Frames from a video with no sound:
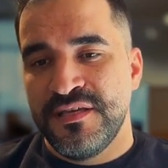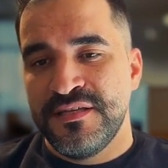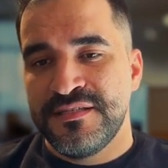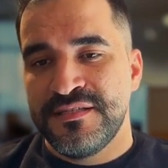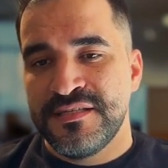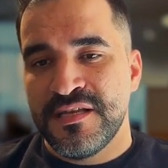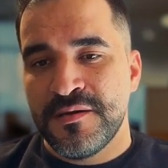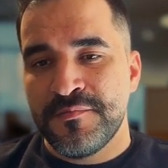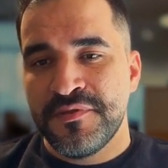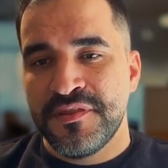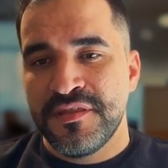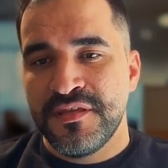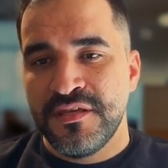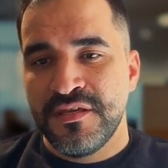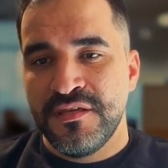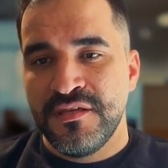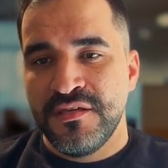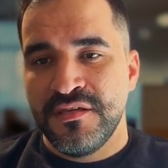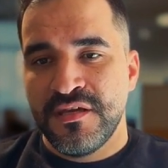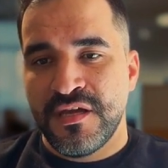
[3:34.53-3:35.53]
is
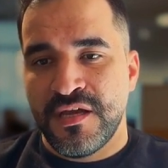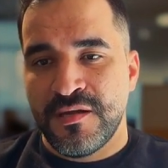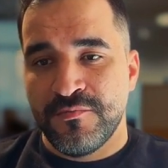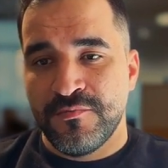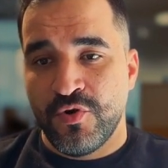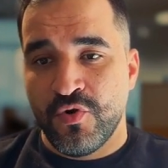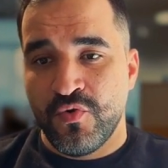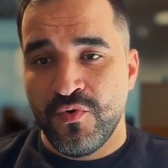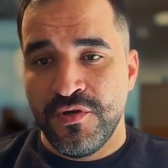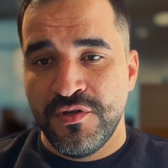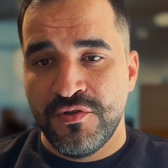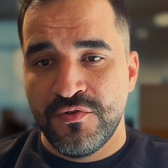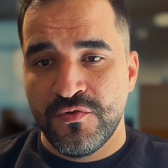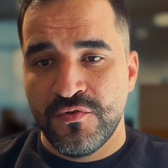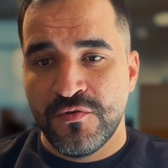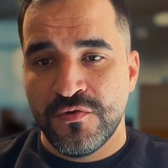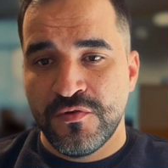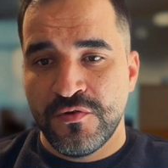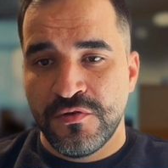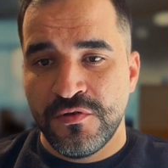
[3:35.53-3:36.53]
something I'm going to
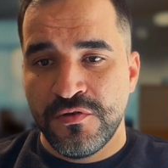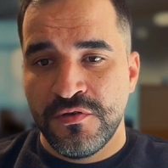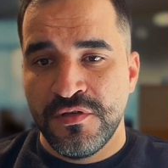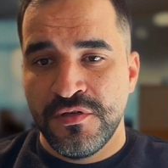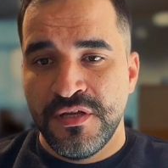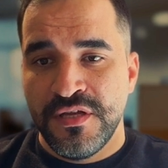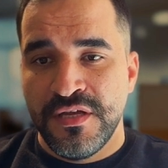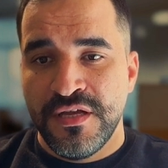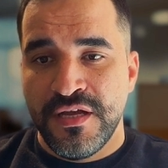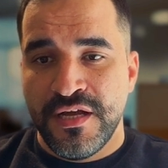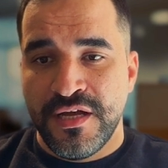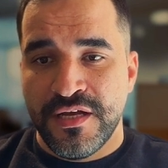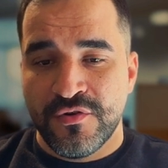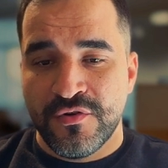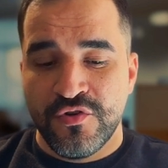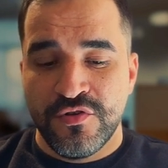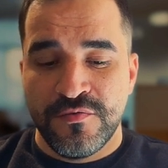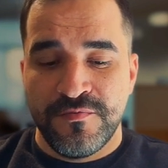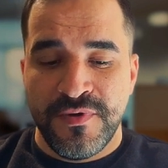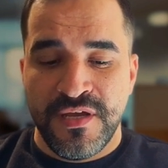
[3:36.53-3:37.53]
call a
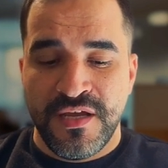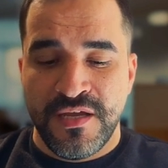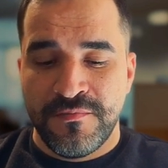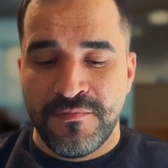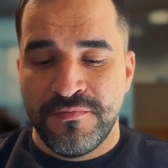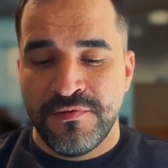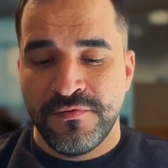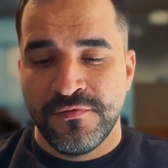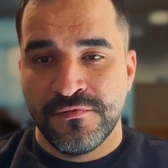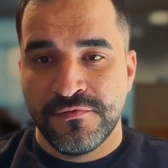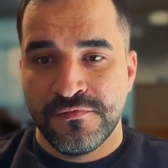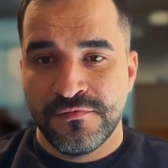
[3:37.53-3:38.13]
roadmap